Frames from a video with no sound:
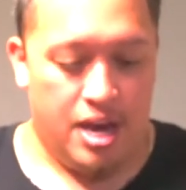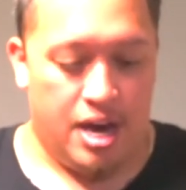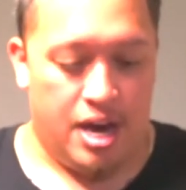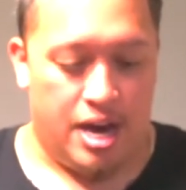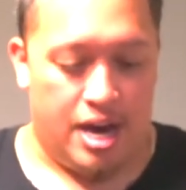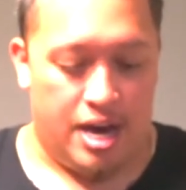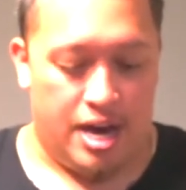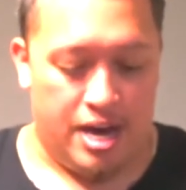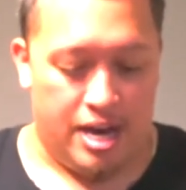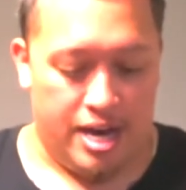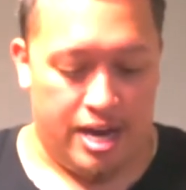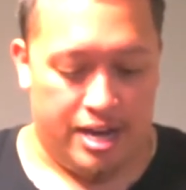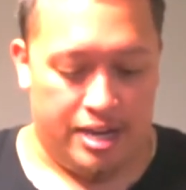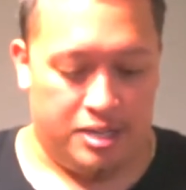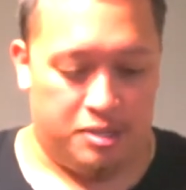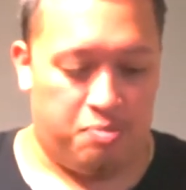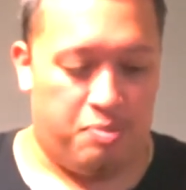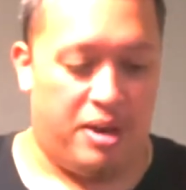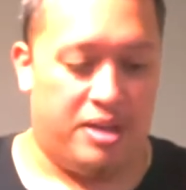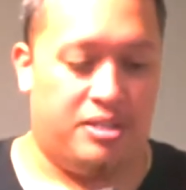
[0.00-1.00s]
And
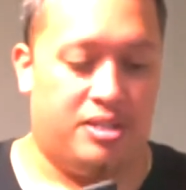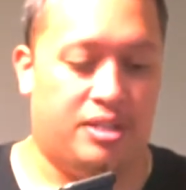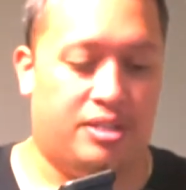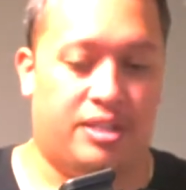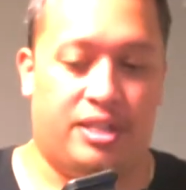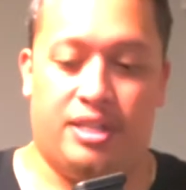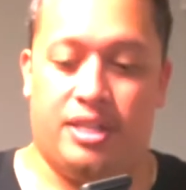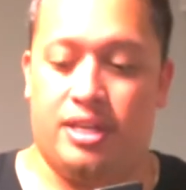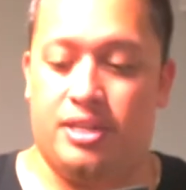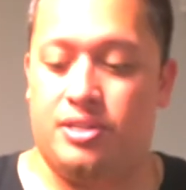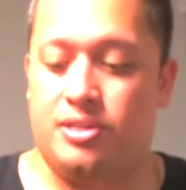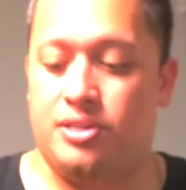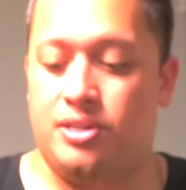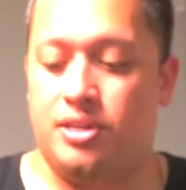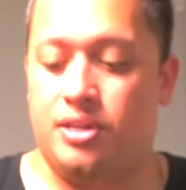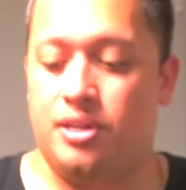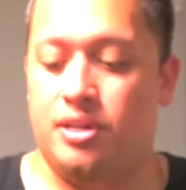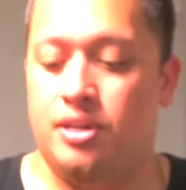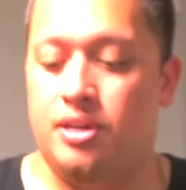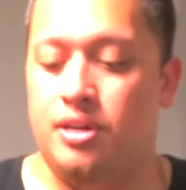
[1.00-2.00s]
it's basically this